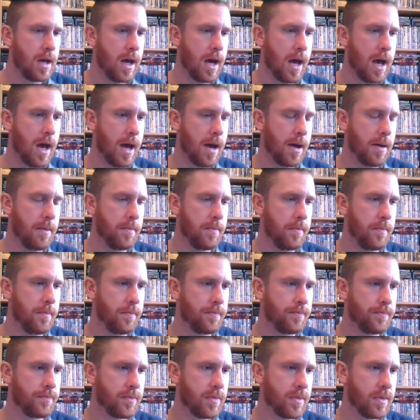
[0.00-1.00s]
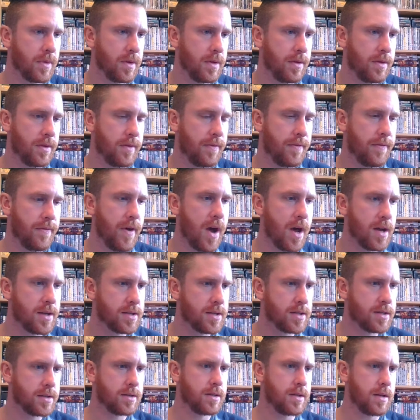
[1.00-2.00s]
Um, the
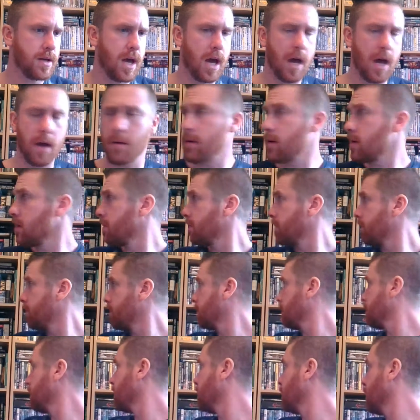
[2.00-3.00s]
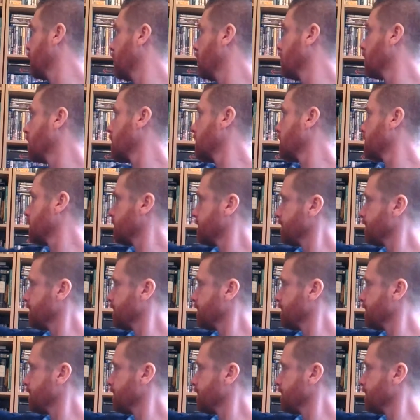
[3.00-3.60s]
first book,